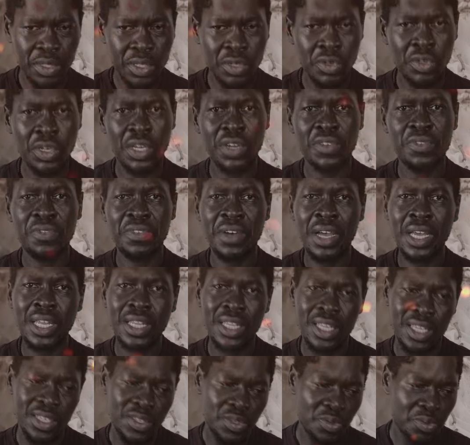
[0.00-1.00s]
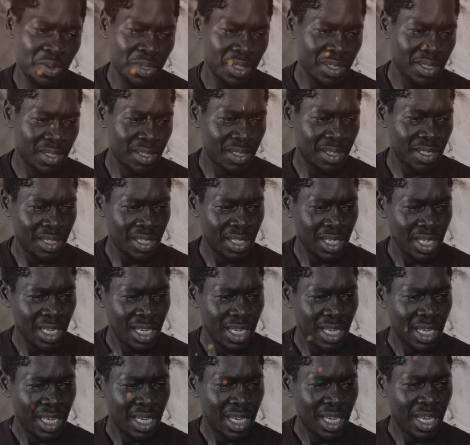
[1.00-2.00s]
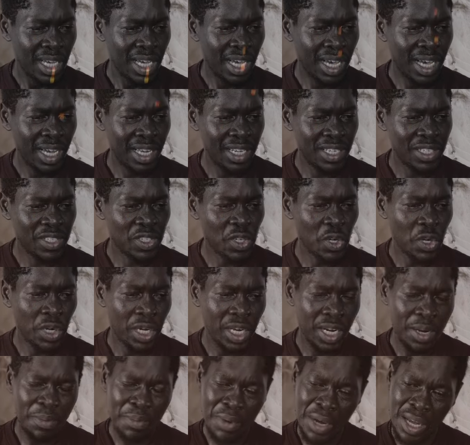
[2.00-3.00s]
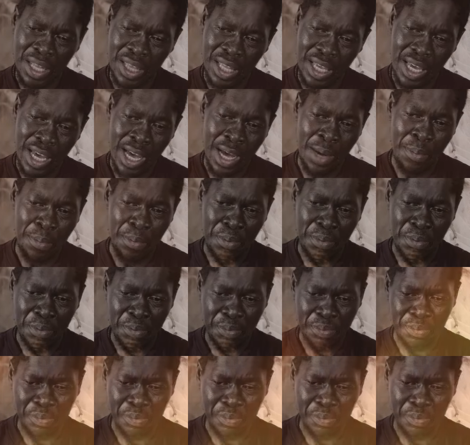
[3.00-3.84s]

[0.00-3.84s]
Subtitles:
You can find these ones. And talking about the app,